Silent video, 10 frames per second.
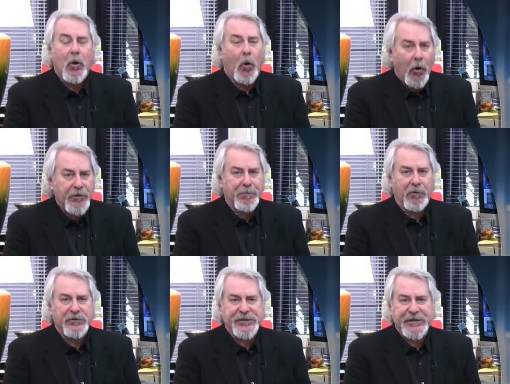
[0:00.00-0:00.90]
All the
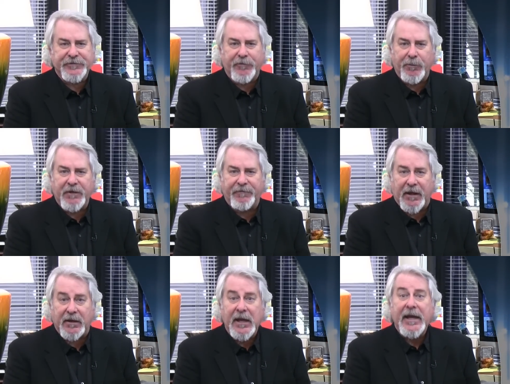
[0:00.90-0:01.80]
proceeds from the
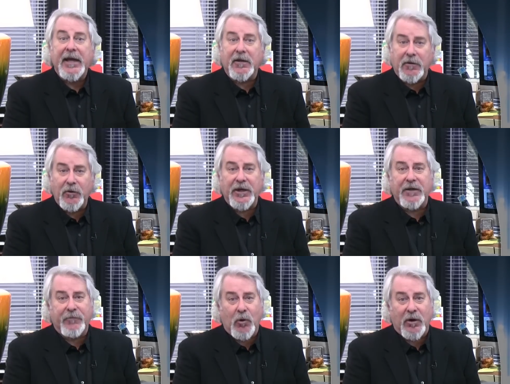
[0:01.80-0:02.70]
event, including,
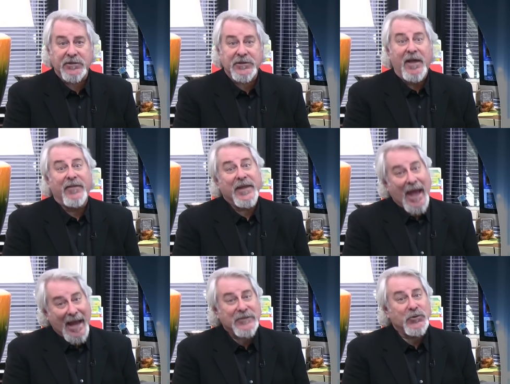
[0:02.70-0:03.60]
of course, the
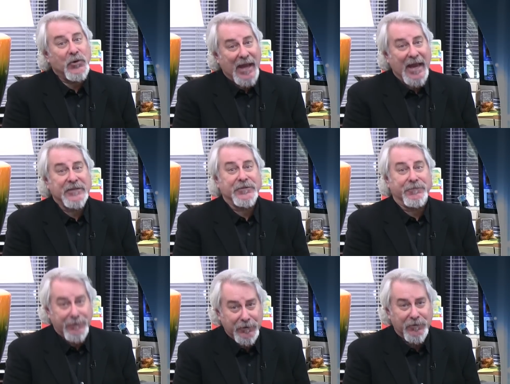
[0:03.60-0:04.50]
actual cans of
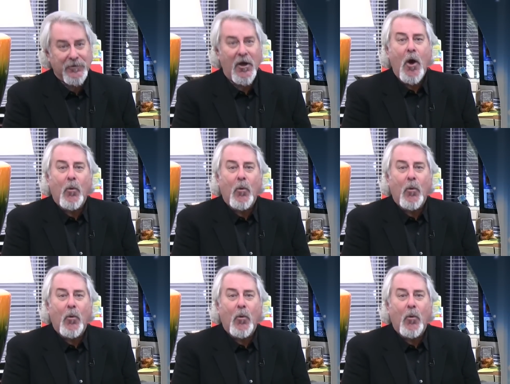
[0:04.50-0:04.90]
food,